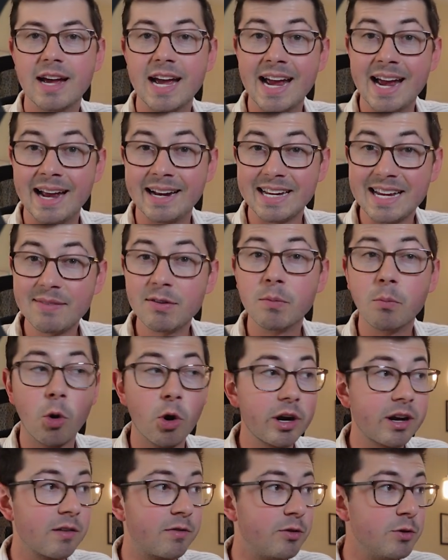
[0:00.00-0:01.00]
And even
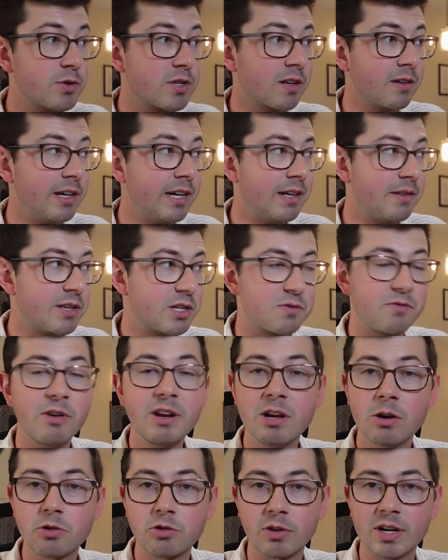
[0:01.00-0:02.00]
more confusingly, this
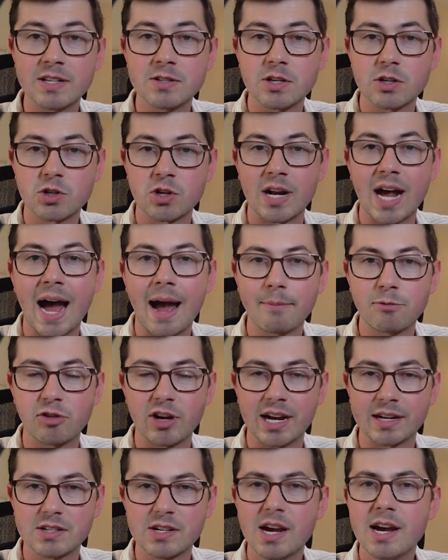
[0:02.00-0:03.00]
video transition
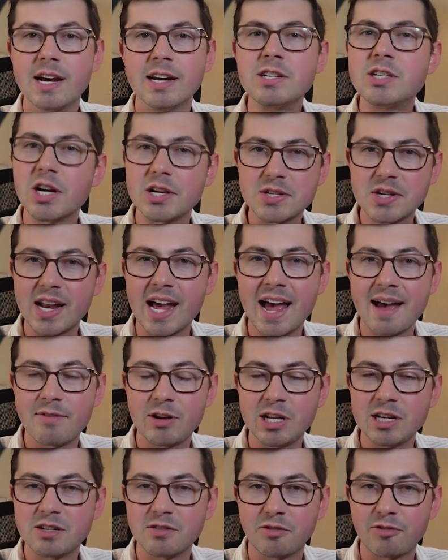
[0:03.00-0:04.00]
object doesn't
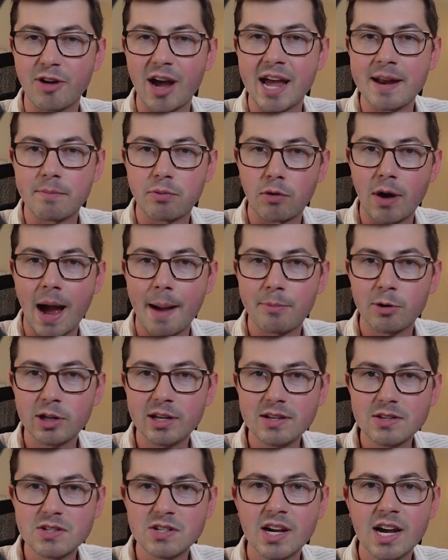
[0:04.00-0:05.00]
have any defined
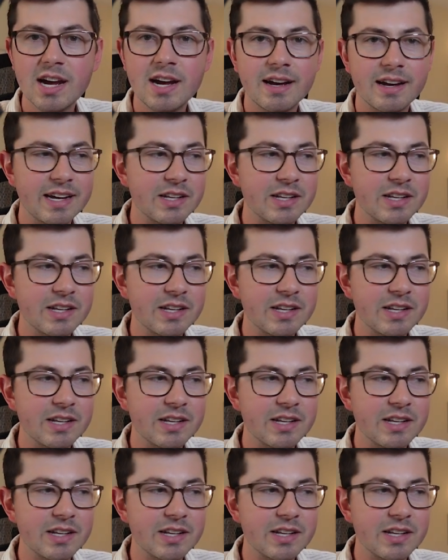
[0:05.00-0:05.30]
properties.